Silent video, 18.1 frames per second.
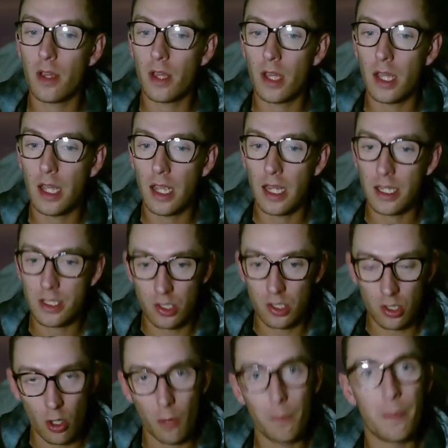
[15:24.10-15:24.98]
it's a
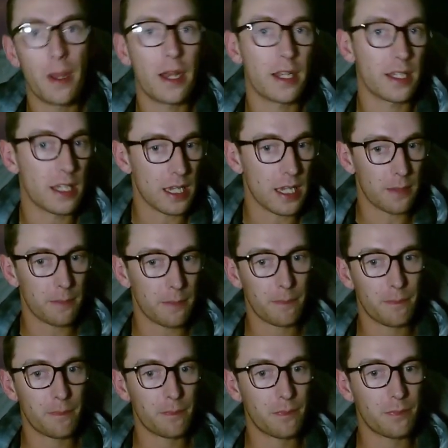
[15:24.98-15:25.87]
lot better gear.
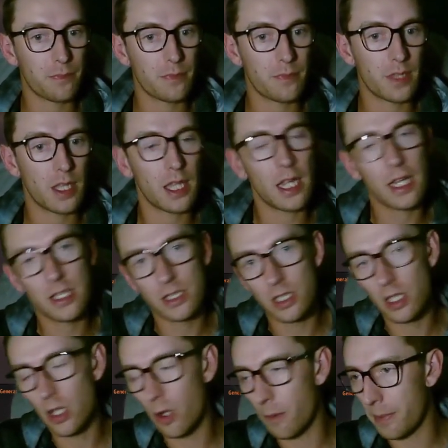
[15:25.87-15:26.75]
It is a
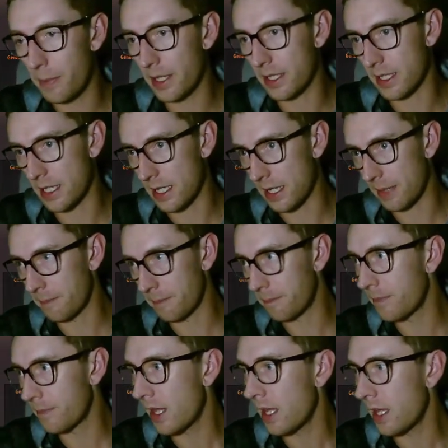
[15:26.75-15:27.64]
lot better gear.
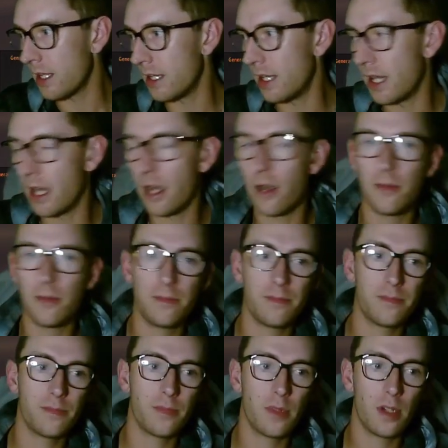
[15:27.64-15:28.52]
Now,
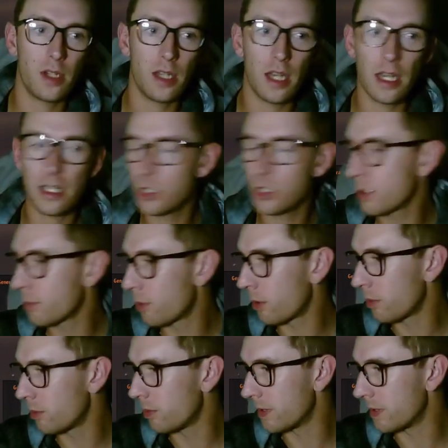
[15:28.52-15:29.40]
as you can
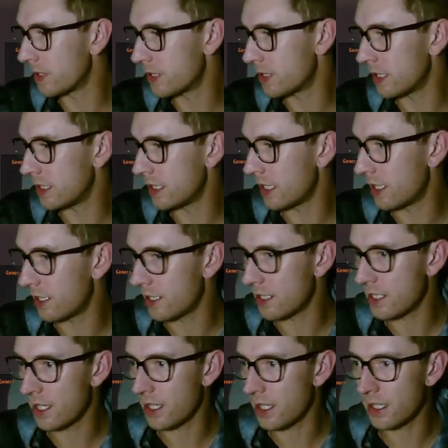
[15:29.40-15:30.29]
probably see down
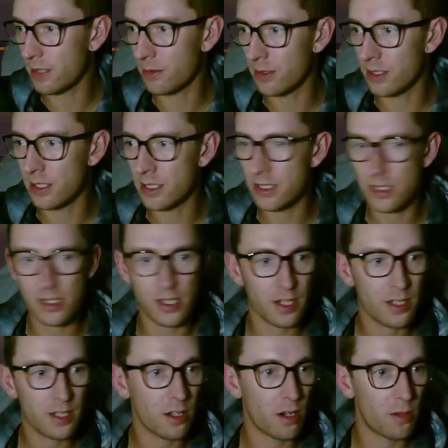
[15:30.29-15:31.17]
here, this thing
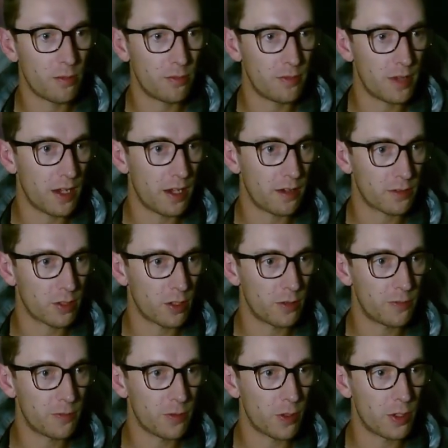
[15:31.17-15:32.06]
that I've now got
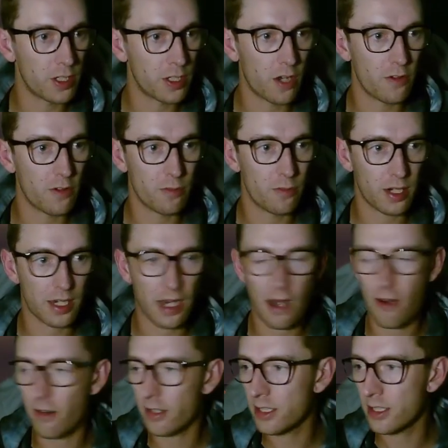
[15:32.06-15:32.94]
floating over my
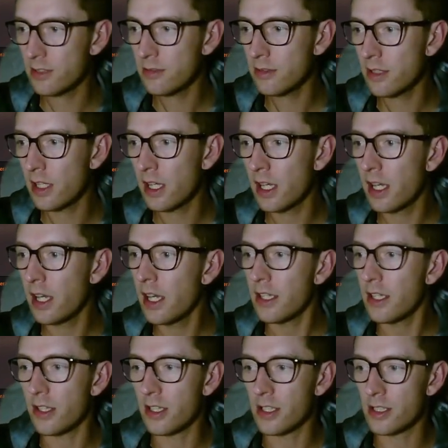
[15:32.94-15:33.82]
character,
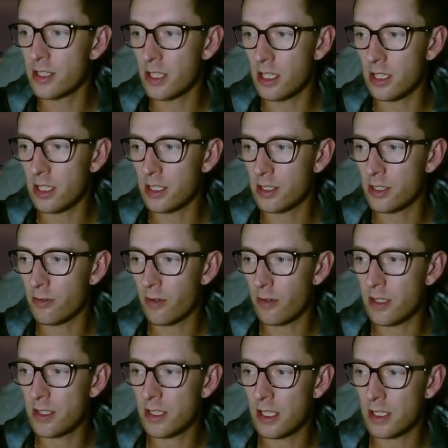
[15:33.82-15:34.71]
you can see these 3
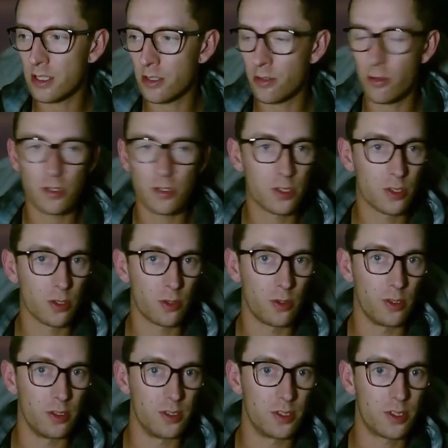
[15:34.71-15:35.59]
sets of cross
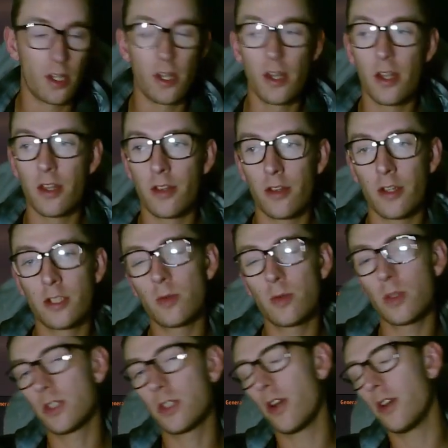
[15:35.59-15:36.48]
swords. Those are
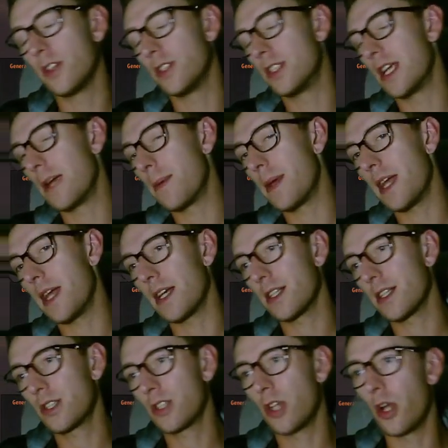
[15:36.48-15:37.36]
what's known as DPS,
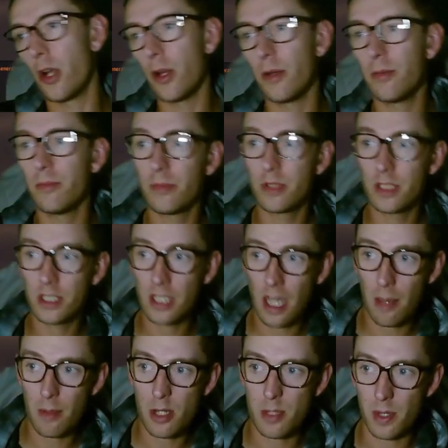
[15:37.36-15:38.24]
so
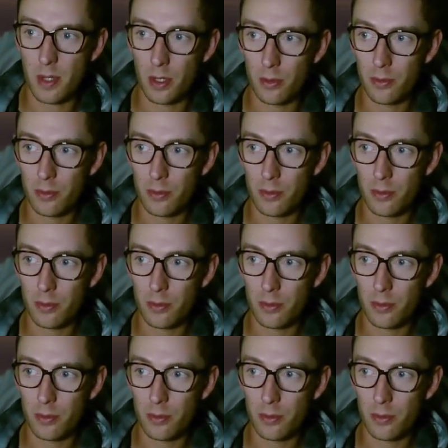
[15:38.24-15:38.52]
damage build.